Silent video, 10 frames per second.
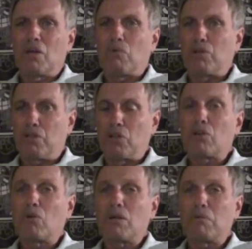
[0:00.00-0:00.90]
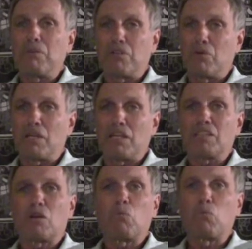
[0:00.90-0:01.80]
What you're going to be doing
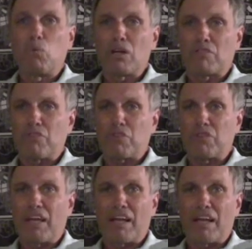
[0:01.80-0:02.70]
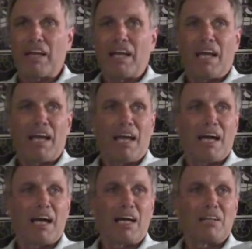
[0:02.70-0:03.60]
is a wonderful thing,
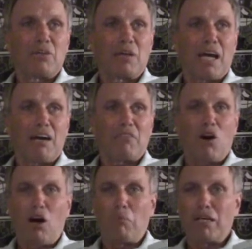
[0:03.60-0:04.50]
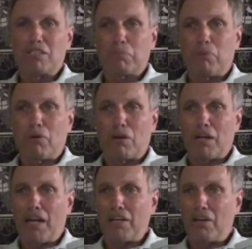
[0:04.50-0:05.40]
and you have all my support.
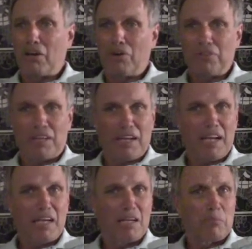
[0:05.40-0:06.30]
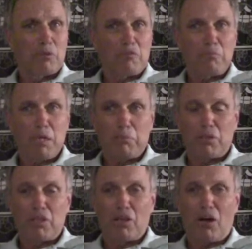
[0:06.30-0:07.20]
I know that any number of people
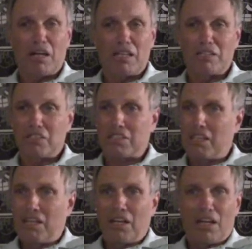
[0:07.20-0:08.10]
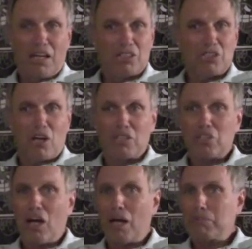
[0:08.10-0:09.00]
in the audience, Sean
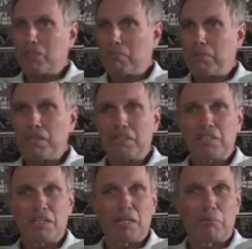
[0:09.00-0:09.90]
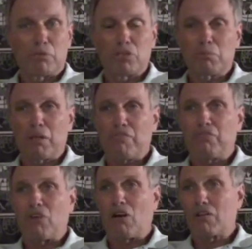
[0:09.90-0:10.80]
Thompson, PT, Bruce
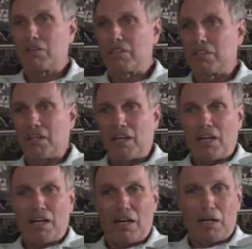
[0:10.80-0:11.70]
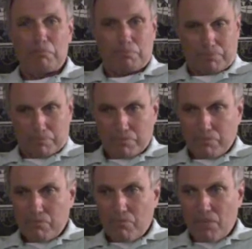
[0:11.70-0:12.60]
McFarland, Tom
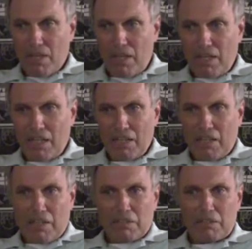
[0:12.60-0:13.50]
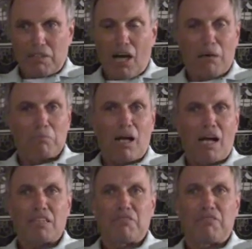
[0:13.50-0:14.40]

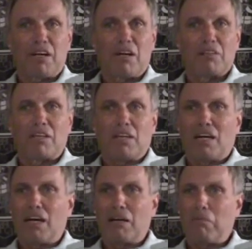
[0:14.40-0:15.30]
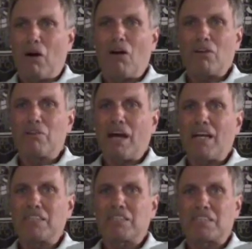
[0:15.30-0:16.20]
Lochtefeld, all you
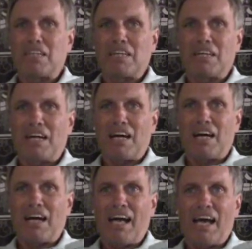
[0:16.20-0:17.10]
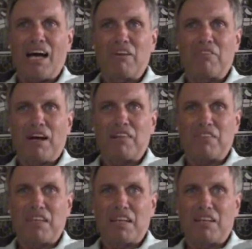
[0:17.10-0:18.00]
guys have, I
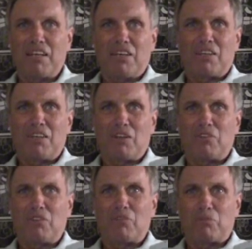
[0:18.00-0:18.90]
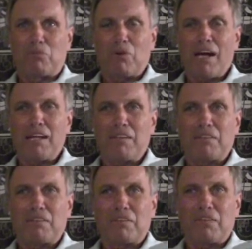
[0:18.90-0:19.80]
think, the right
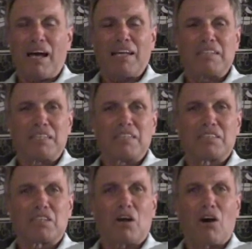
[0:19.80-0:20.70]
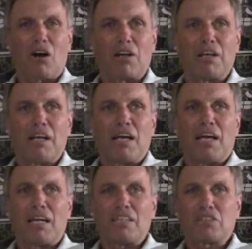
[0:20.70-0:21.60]
ideas at heart.
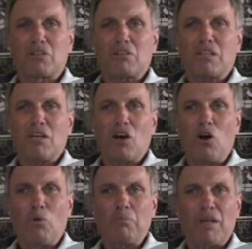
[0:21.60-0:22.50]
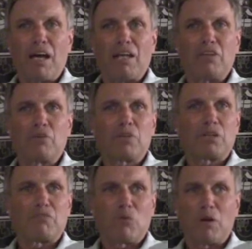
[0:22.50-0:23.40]
And I certainly hope that you
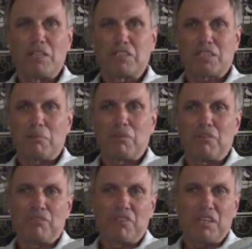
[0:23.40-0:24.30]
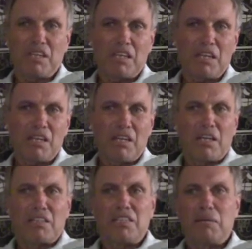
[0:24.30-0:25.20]
can avoid some of the
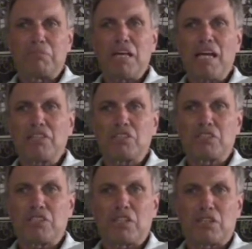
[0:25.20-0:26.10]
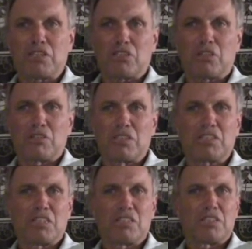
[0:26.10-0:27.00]
temptations here to turn
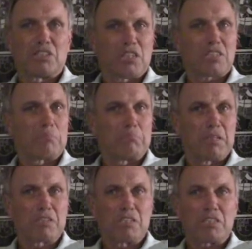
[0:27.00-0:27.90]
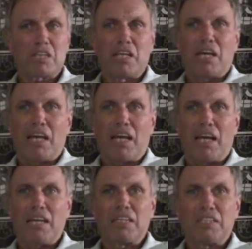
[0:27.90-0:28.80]
this into just a business,
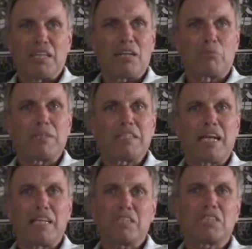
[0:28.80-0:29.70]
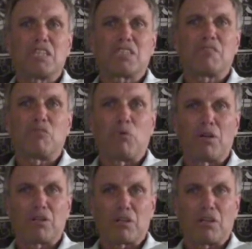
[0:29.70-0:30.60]
and indeed retain a sense of
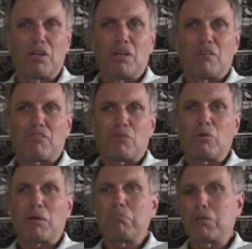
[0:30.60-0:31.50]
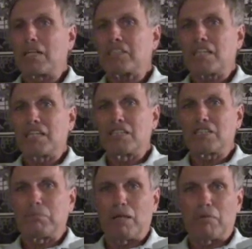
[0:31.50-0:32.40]
wonder for what a blessing it is
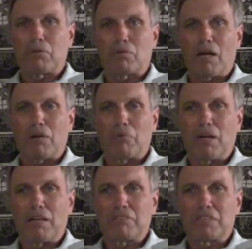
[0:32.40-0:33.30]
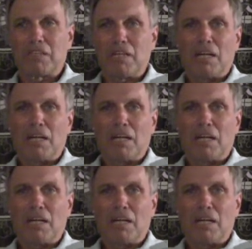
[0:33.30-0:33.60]
to be able to ride waves.